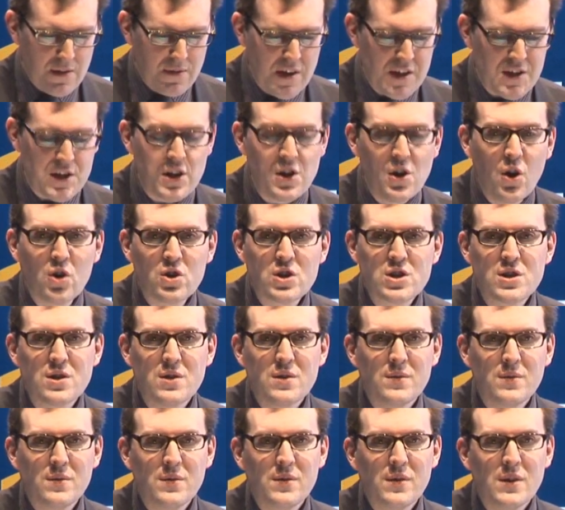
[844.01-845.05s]
These are not
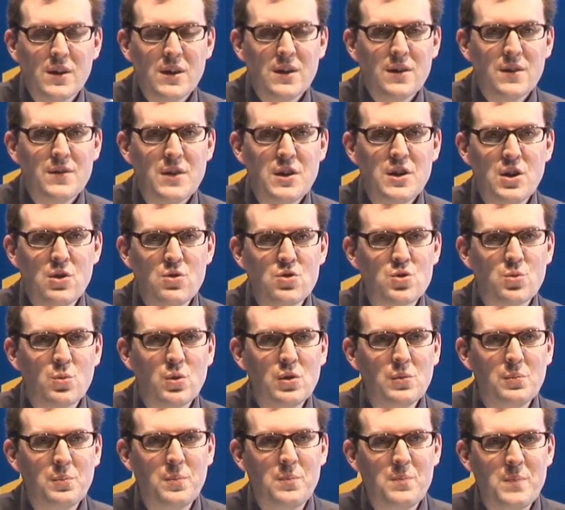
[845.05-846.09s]
the
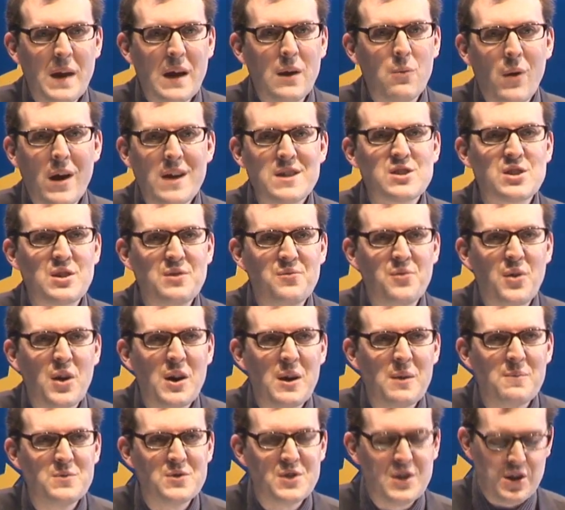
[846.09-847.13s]
usual big Western
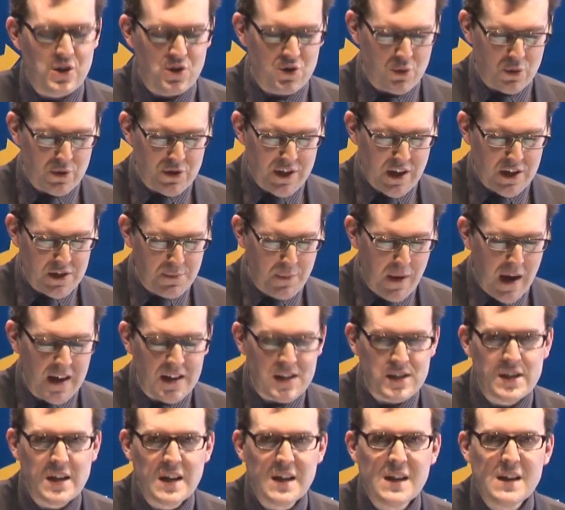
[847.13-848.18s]
firms, the usual
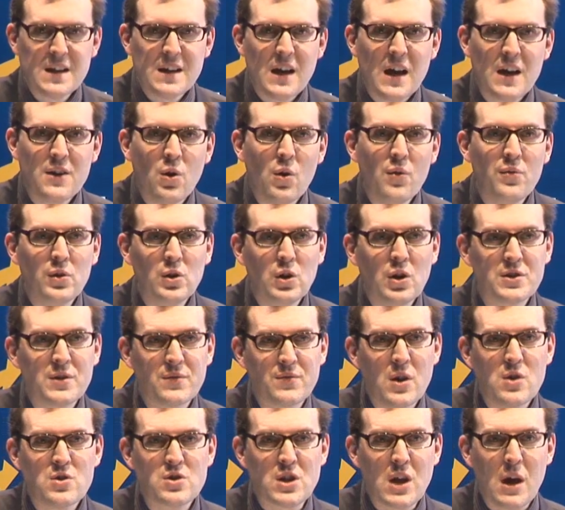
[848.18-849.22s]
suspects. An awful lot
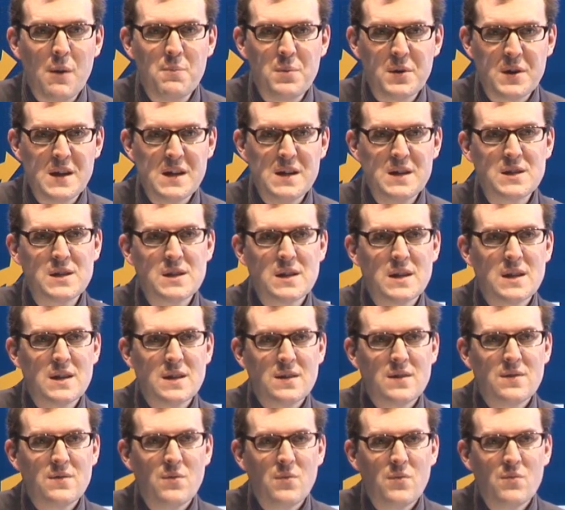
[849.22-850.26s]
of those companies
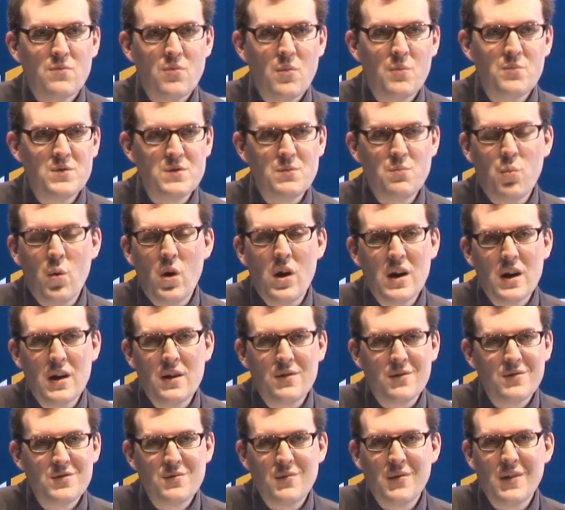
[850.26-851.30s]

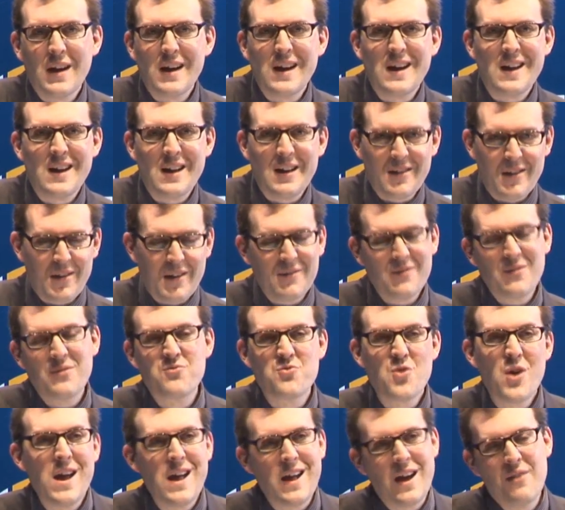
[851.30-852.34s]
were
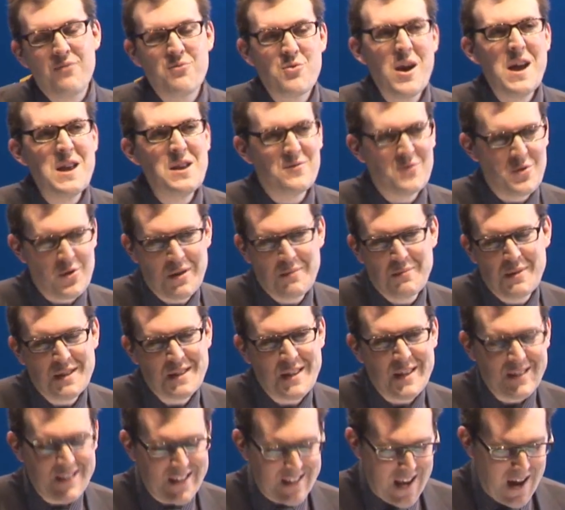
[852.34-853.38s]
afraid of doing
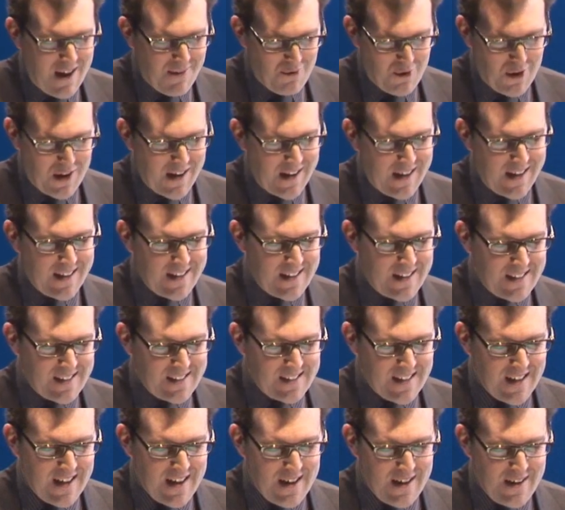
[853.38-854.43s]
business in Africa,
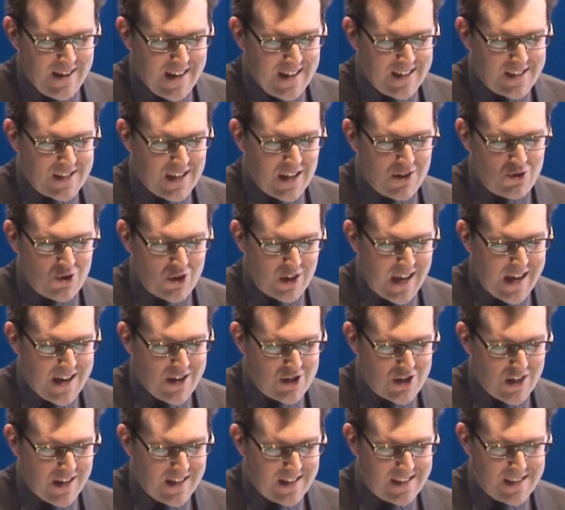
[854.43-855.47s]
in Central
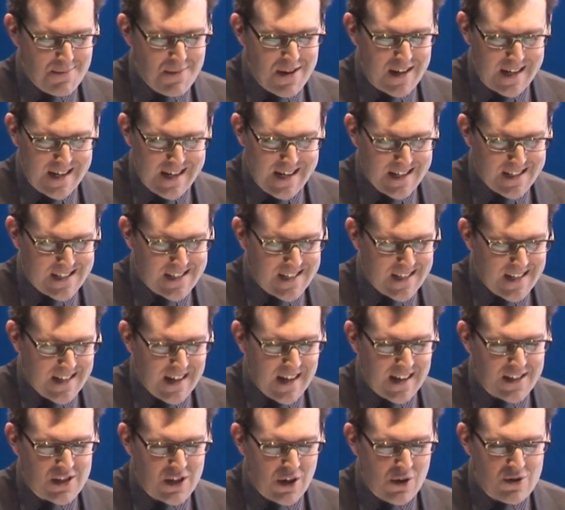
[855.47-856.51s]
Asia, in the Middle East,
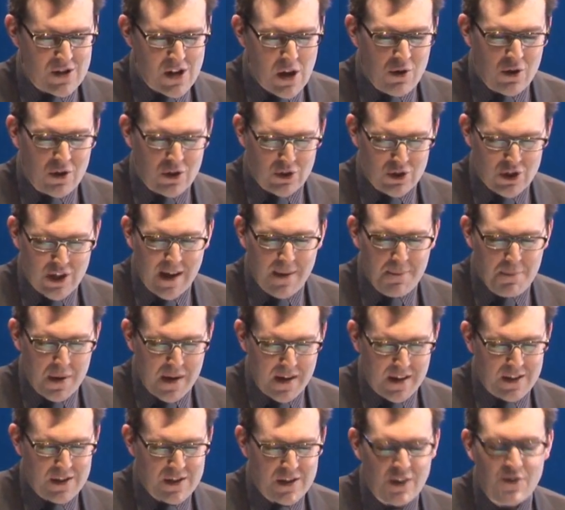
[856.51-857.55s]
and so local
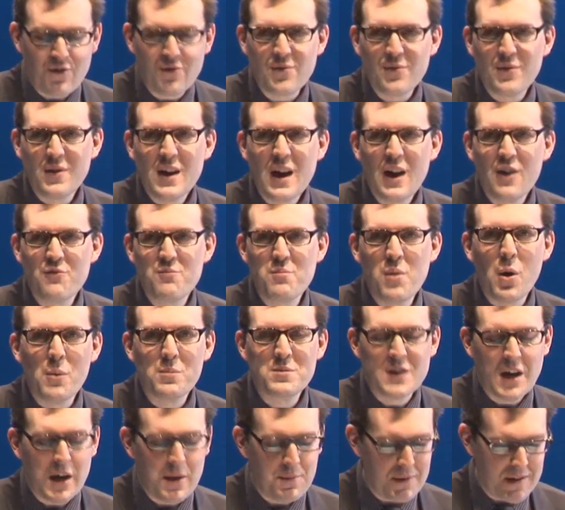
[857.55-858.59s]
champions have
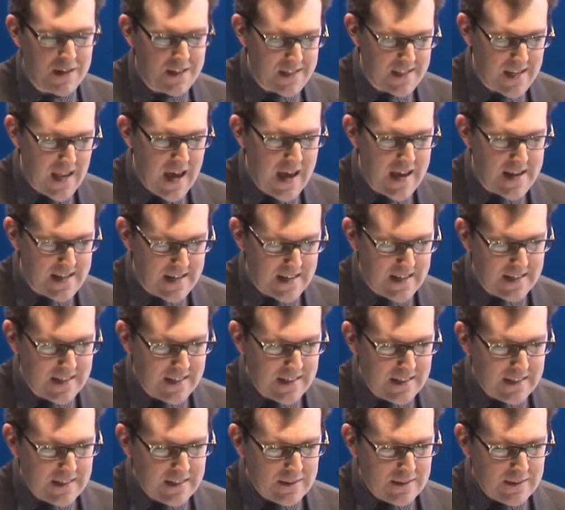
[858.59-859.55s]
popped up instead.